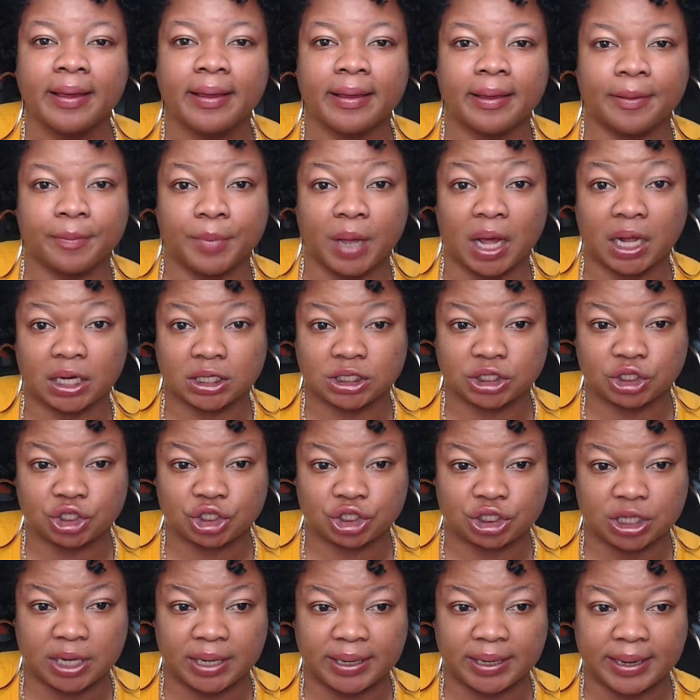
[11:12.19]
Imani's
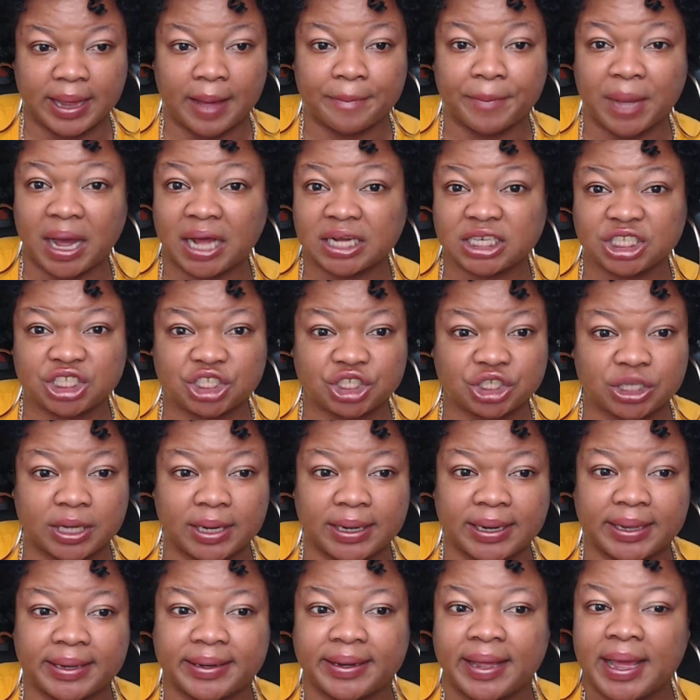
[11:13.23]
chilling. Imani's
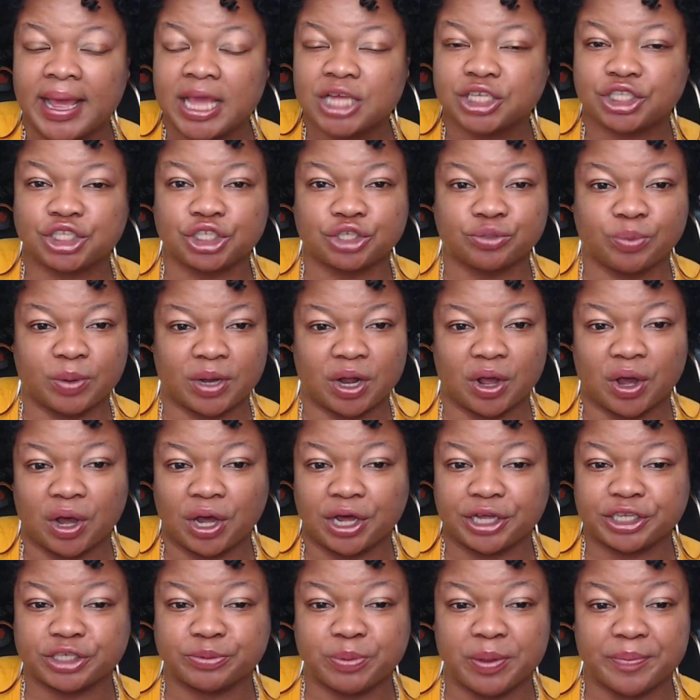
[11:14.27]
chilling. She's with her
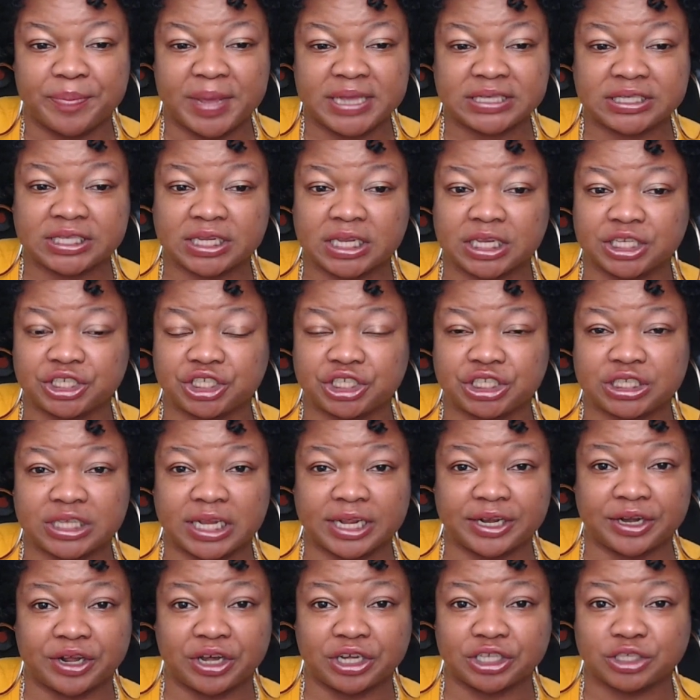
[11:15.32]
husband. Basically, she's
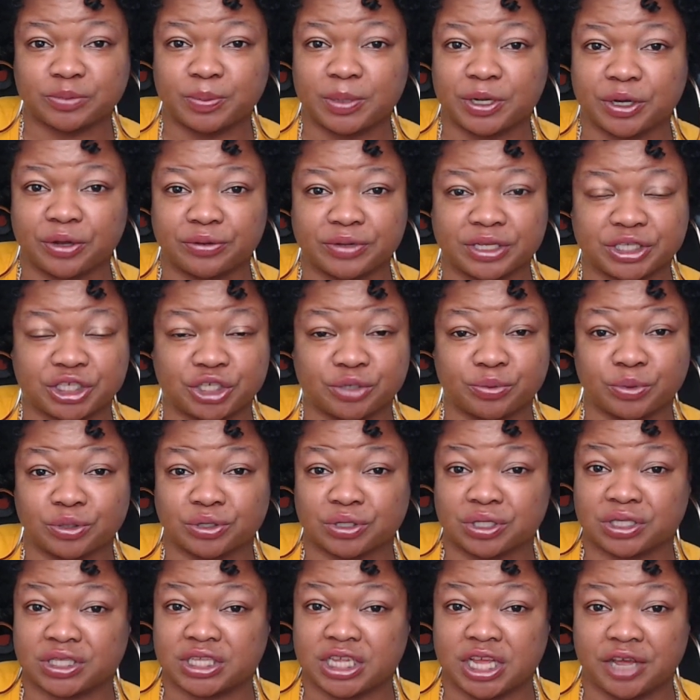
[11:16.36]
letting her husband know that she wants
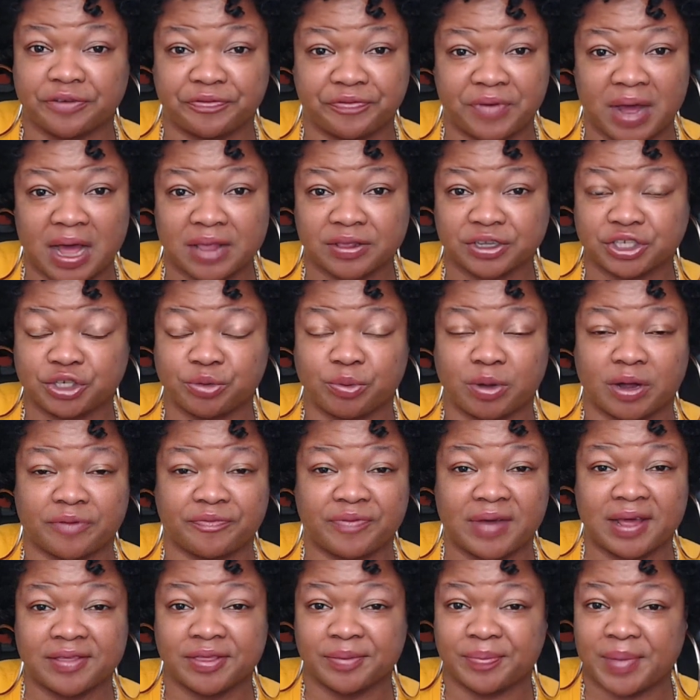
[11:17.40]
to see her father. She want her
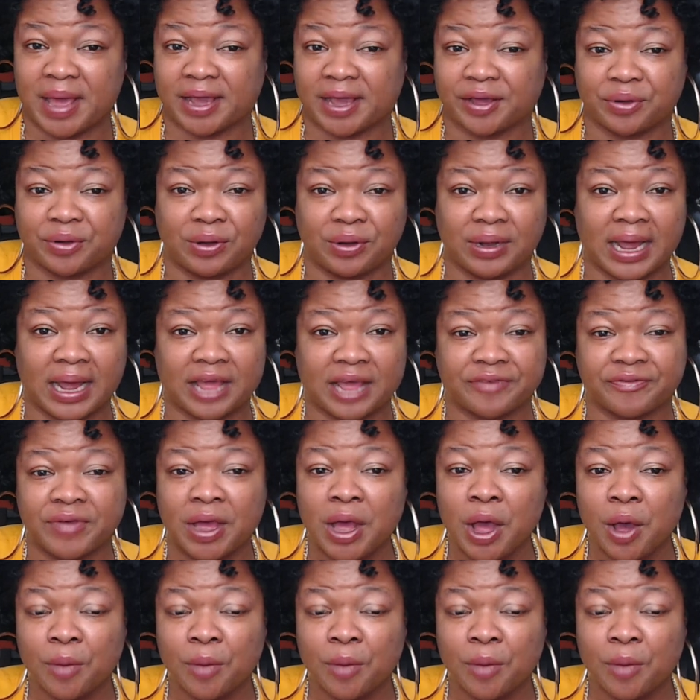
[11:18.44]
father back in her life.